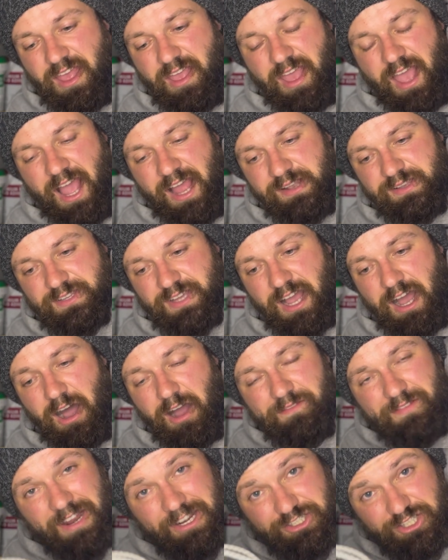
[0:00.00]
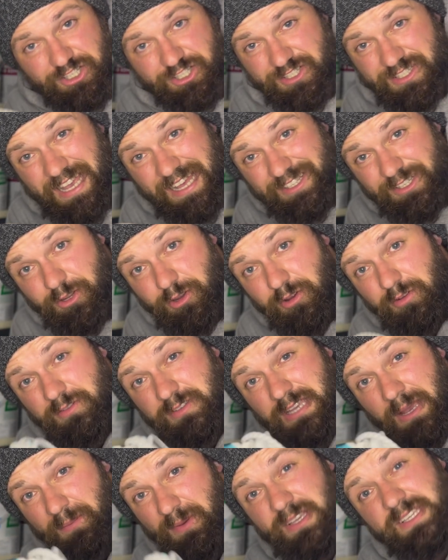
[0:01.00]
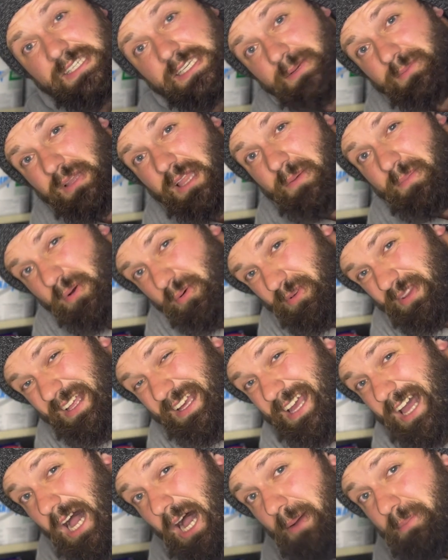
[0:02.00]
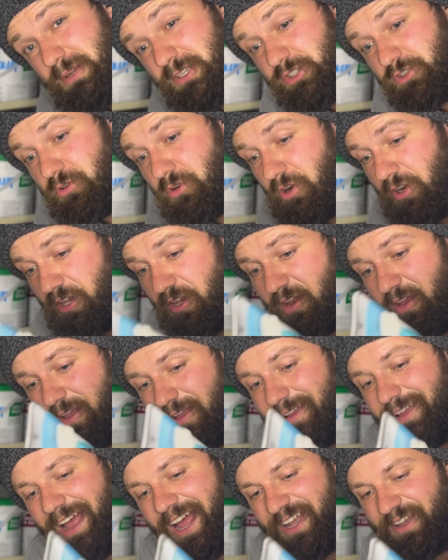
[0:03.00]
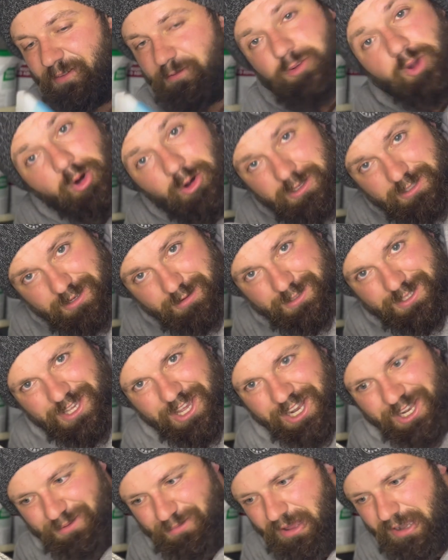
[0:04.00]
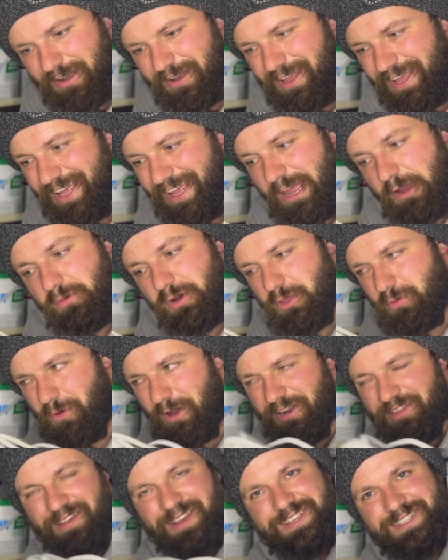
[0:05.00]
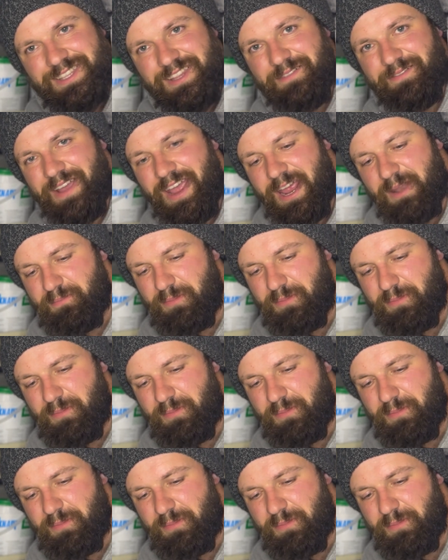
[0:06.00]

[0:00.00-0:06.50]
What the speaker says: And I've actually just had to do something similar but with a carpet join. And of course I was the only one with one of these in the van.